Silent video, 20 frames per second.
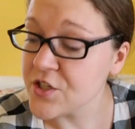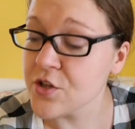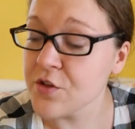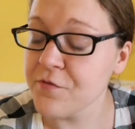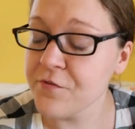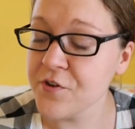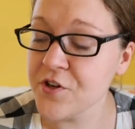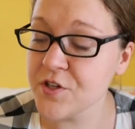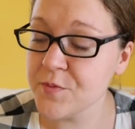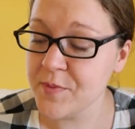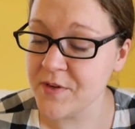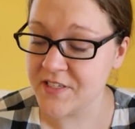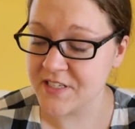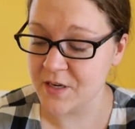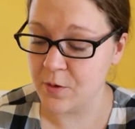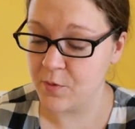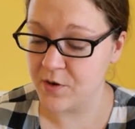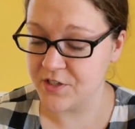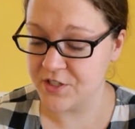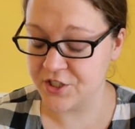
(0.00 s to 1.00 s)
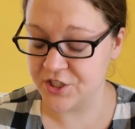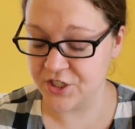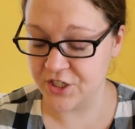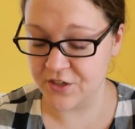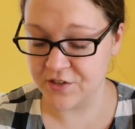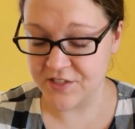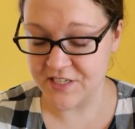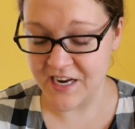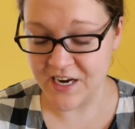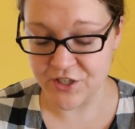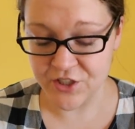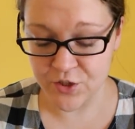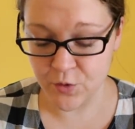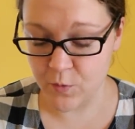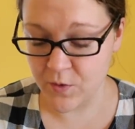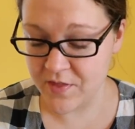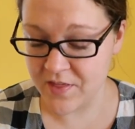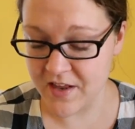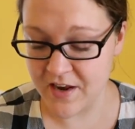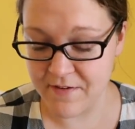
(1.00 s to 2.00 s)
So the first piece I want to share is
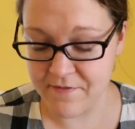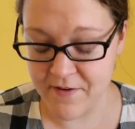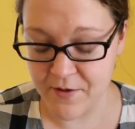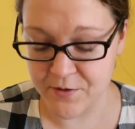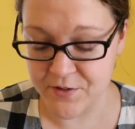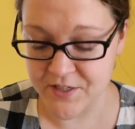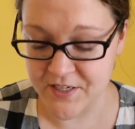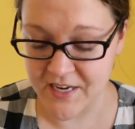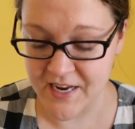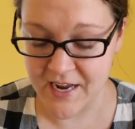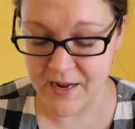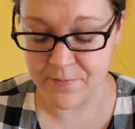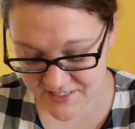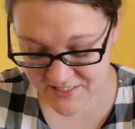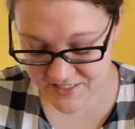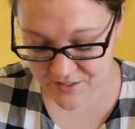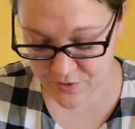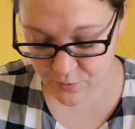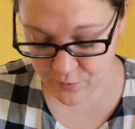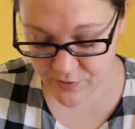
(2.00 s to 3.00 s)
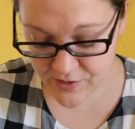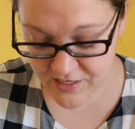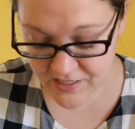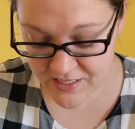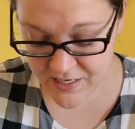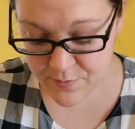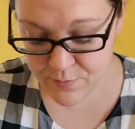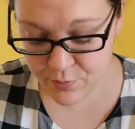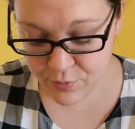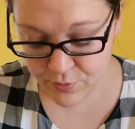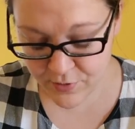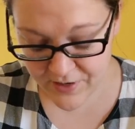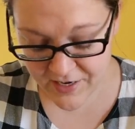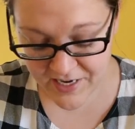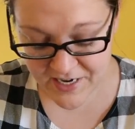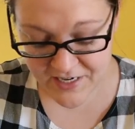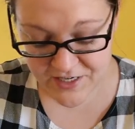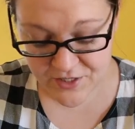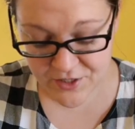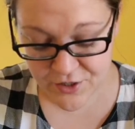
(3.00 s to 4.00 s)
actually one that I found today. This is a really
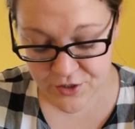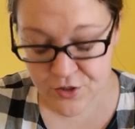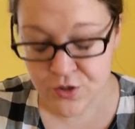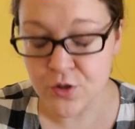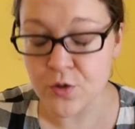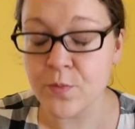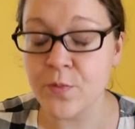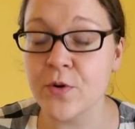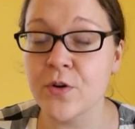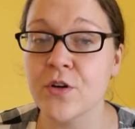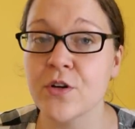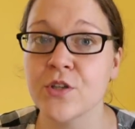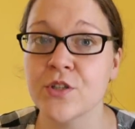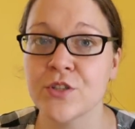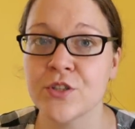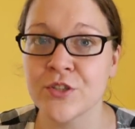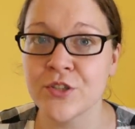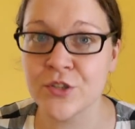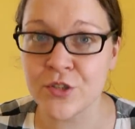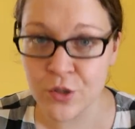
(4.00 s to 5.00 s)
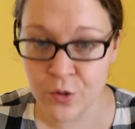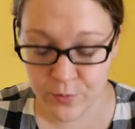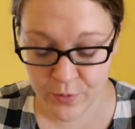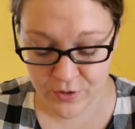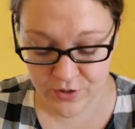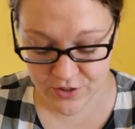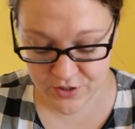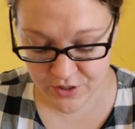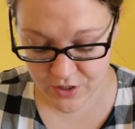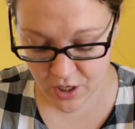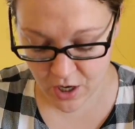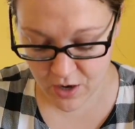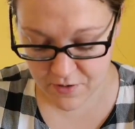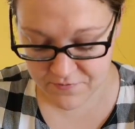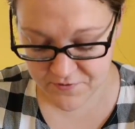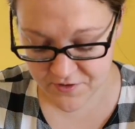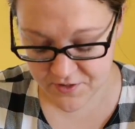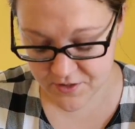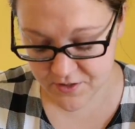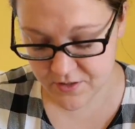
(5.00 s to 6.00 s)
pretty, super, super
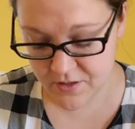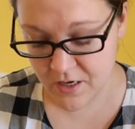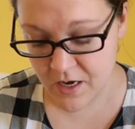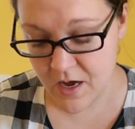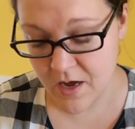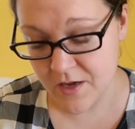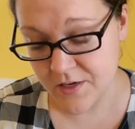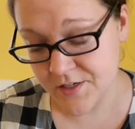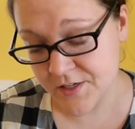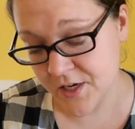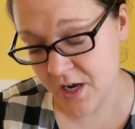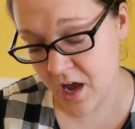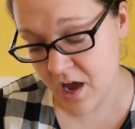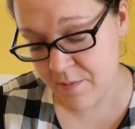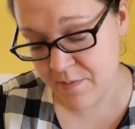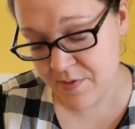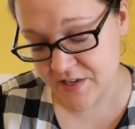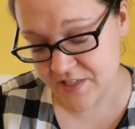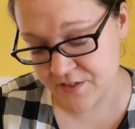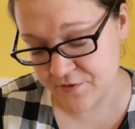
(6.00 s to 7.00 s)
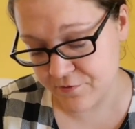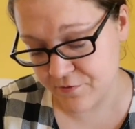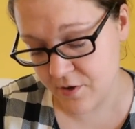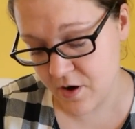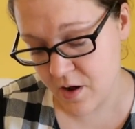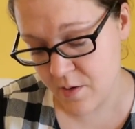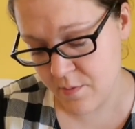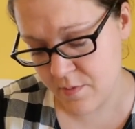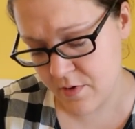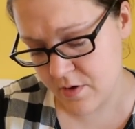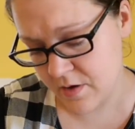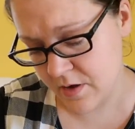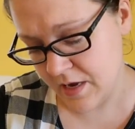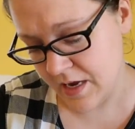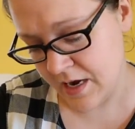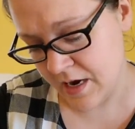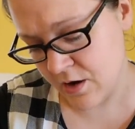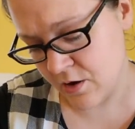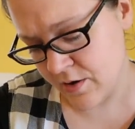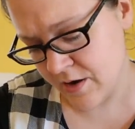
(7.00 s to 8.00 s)
soft top. It's from
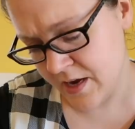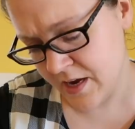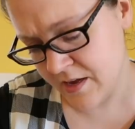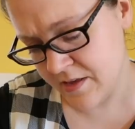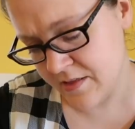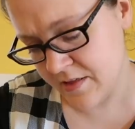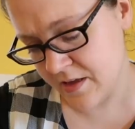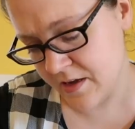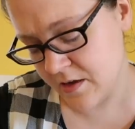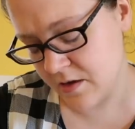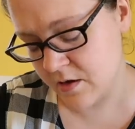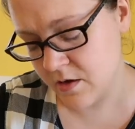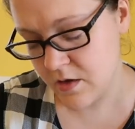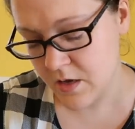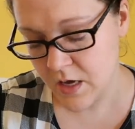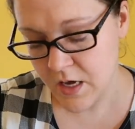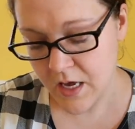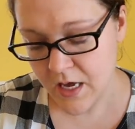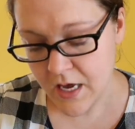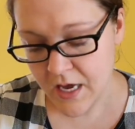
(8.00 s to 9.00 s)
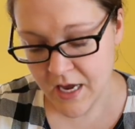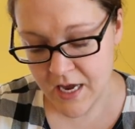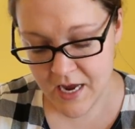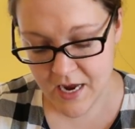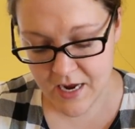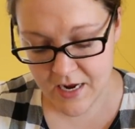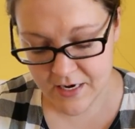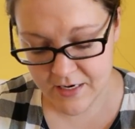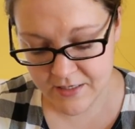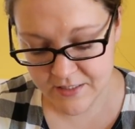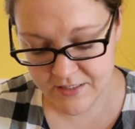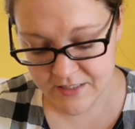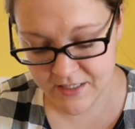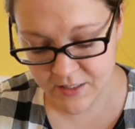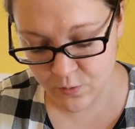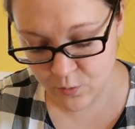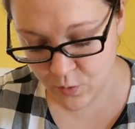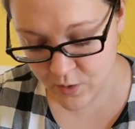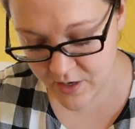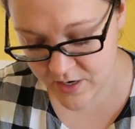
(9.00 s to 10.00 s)
Aerie, I think, and
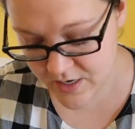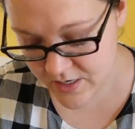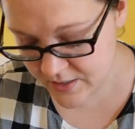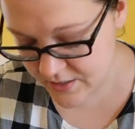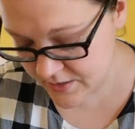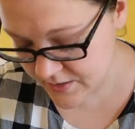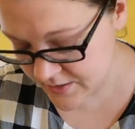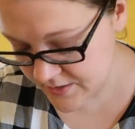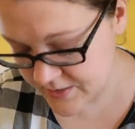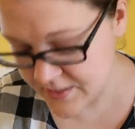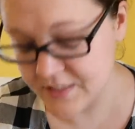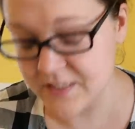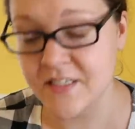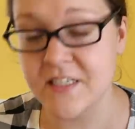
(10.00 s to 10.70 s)
it was